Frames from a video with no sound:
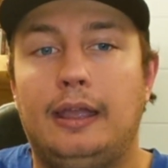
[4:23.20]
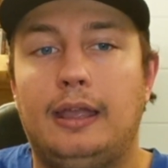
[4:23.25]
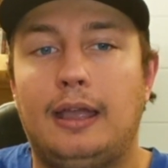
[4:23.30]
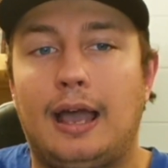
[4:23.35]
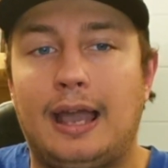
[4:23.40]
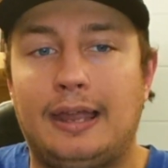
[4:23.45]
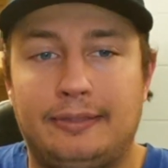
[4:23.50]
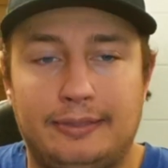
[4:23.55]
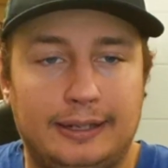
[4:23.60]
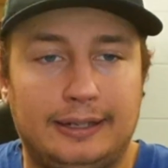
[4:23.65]

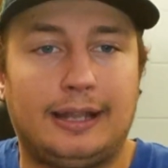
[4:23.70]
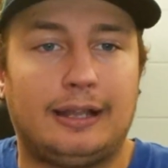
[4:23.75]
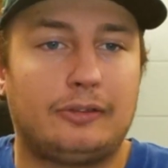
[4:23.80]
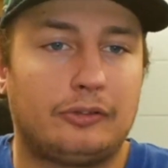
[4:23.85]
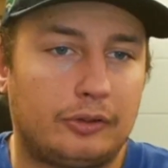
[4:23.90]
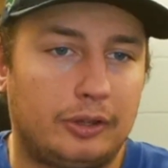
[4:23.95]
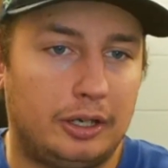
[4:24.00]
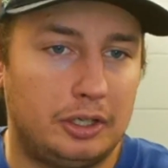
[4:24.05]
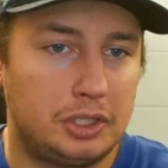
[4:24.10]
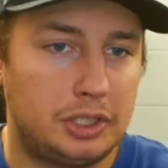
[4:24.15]
I think that's
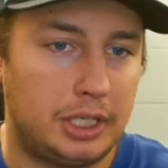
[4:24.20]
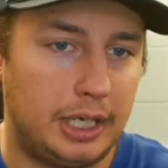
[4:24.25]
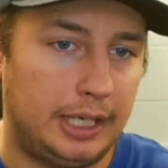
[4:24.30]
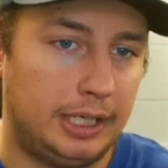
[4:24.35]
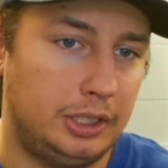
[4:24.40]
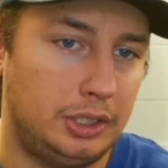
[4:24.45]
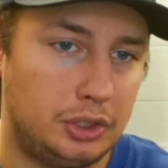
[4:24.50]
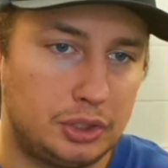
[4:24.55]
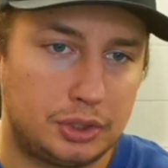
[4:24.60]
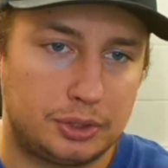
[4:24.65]
going to
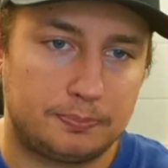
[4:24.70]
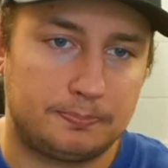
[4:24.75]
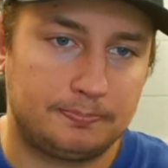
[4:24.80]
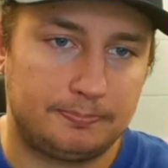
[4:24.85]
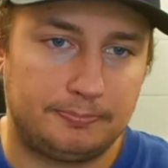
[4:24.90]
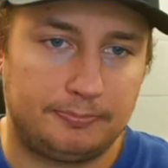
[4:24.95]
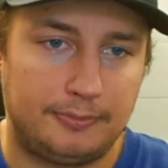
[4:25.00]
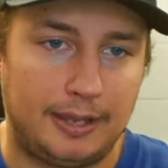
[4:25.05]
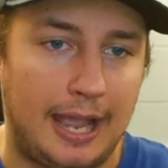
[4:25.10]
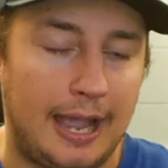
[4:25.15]
change
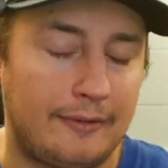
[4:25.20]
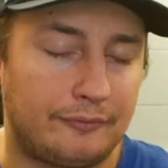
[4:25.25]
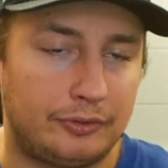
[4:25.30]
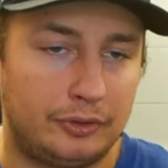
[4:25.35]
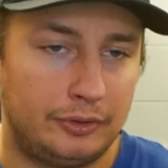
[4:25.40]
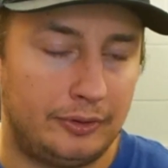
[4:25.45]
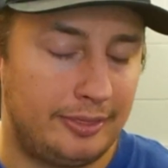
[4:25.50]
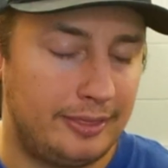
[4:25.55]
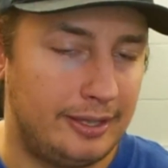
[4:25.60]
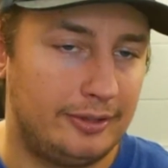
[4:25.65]

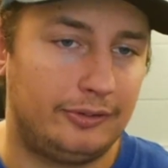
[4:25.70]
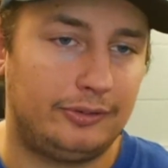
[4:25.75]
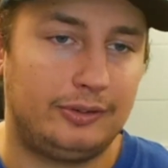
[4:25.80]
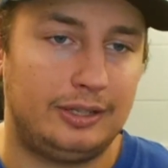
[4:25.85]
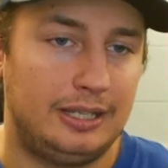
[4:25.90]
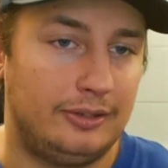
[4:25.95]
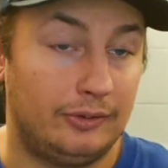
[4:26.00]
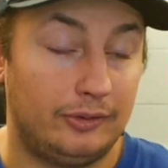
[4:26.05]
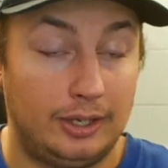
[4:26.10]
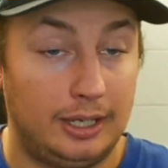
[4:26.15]
after this
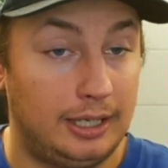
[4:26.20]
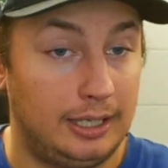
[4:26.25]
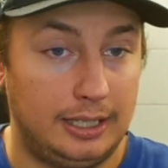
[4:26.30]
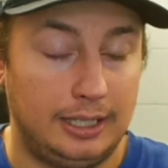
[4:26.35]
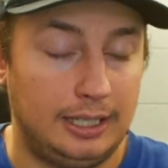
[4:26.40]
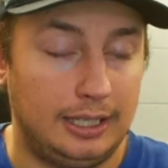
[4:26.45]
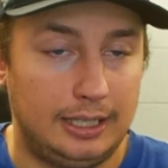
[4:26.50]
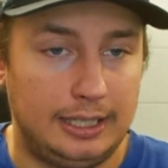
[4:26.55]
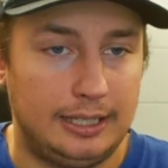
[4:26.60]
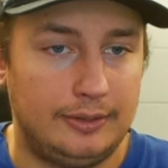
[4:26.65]
season,
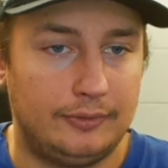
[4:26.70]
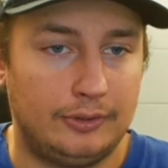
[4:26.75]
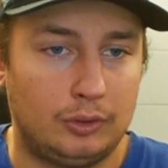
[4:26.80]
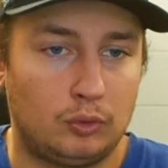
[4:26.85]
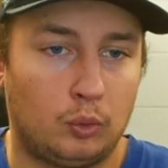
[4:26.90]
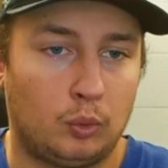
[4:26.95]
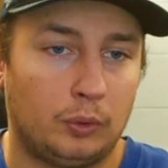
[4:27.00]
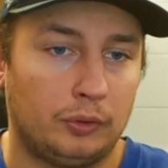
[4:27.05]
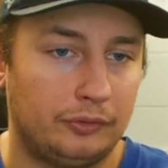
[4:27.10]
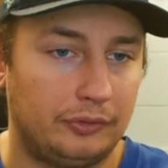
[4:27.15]
even
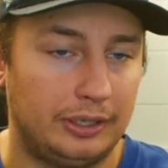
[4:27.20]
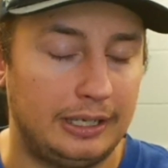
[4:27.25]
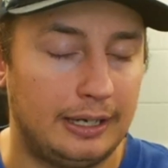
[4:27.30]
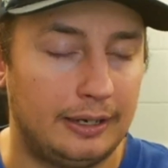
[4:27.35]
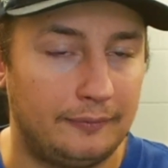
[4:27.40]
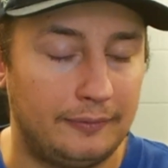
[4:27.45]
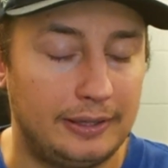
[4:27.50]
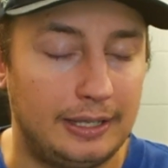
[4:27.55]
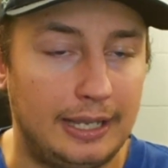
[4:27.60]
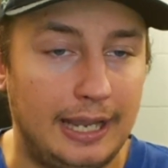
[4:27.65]
towards the
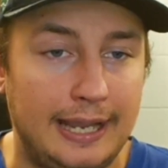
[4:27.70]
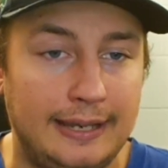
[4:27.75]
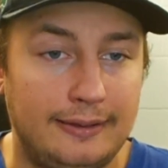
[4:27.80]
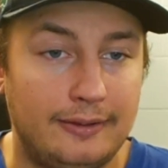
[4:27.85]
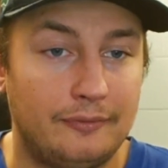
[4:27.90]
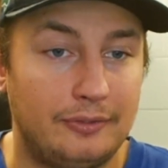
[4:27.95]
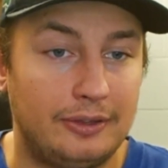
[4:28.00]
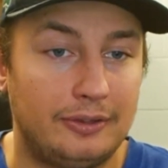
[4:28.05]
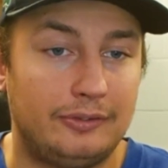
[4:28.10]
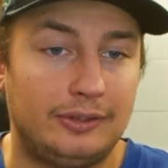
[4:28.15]
end
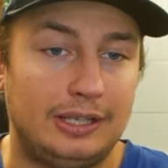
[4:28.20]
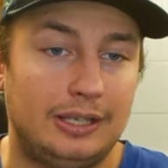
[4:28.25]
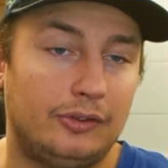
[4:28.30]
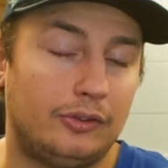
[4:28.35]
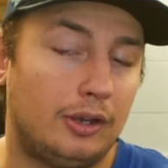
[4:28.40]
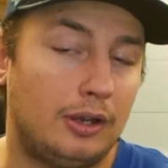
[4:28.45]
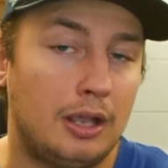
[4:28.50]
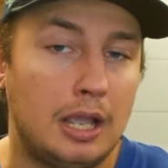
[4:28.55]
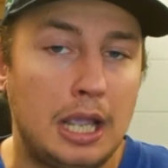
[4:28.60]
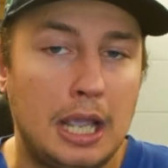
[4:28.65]
of the
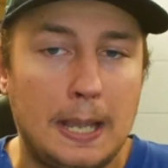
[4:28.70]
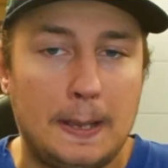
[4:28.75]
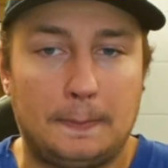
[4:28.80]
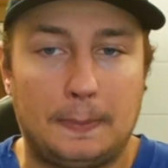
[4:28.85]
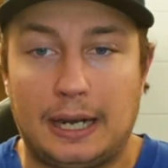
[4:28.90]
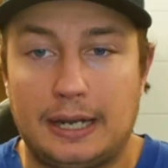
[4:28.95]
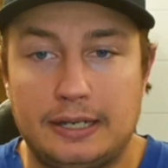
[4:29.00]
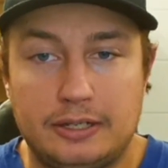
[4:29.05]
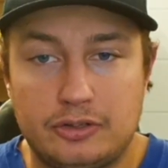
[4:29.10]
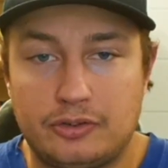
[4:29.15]
season.
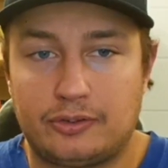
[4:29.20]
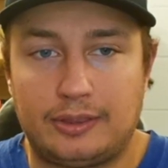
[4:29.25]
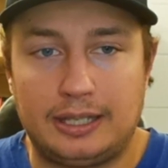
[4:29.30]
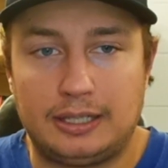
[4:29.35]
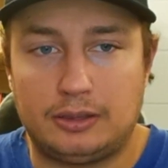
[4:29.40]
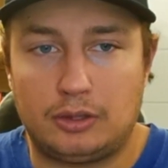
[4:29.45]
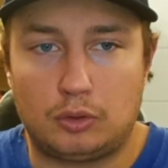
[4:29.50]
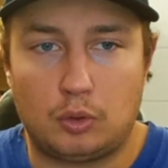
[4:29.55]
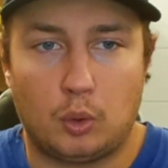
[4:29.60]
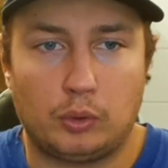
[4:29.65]
But I just think
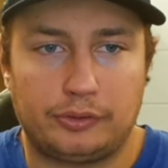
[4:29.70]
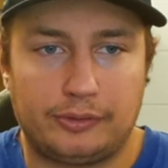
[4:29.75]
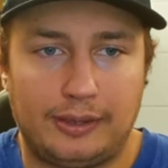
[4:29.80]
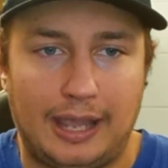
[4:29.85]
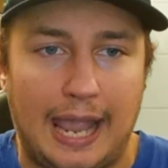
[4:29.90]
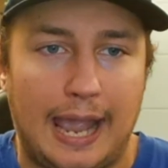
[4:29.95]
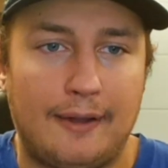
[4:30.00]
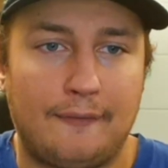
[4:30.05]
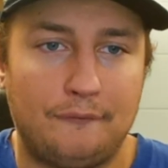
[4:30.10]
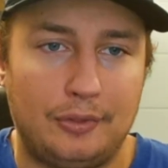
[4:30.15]
the Colts
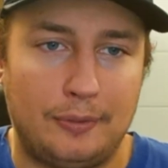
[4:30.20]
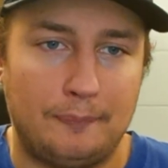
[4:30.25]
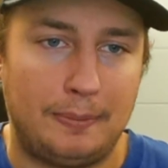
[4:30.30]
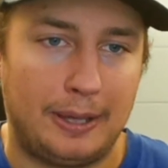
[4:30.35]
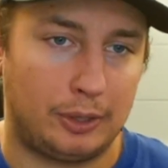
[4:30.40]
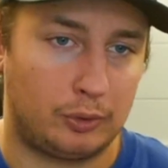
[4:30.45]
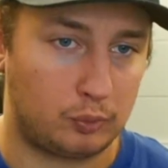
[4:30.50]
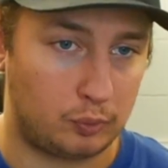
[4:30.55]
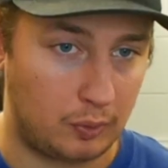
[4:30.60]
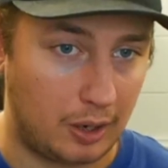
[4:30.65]
have the
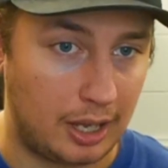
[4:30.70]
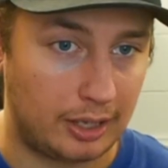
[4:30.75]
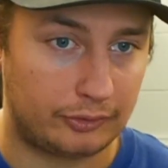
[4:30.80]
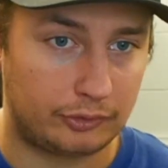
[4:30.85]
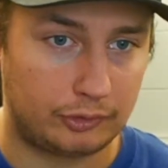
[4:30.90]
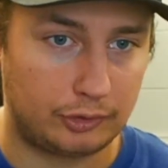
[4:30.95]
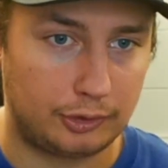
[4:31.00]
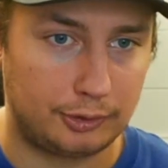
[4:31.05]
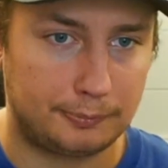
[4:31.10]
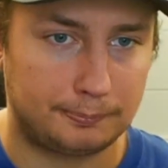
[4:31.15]
better
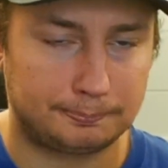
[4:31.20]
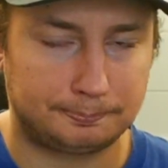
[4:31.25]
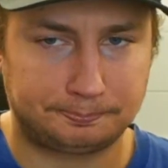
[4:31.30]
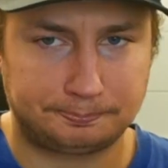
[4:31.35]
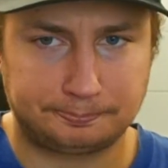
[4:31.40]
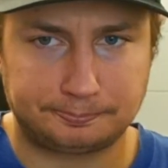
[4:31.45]
roster.